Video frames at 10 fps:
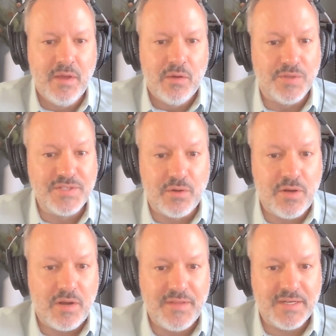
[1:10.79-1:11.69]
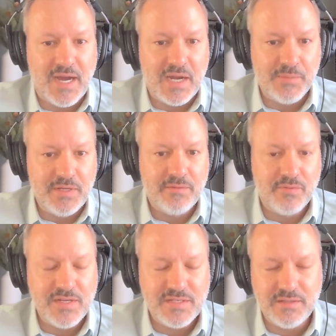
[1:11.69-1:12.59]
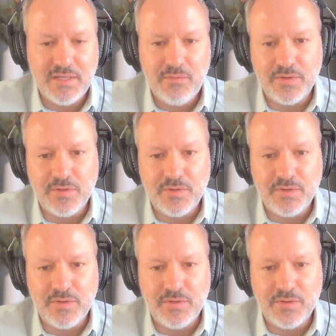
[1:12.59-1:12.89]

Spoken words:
what's going on in the economy recently.